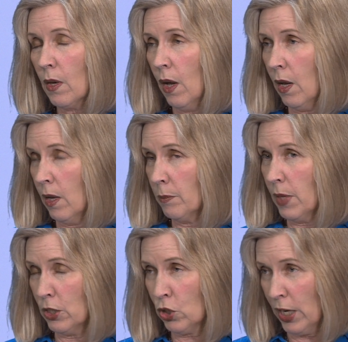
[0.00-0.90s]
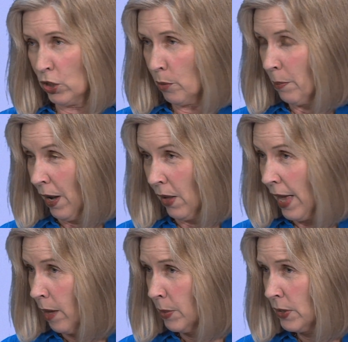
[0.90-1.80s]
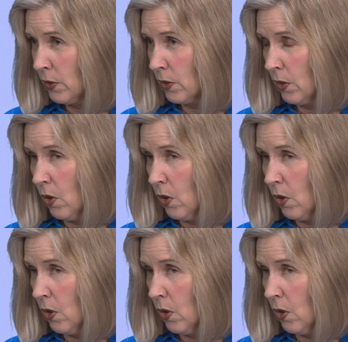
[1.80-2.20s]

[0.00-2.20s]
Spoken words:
a change in bowel habits.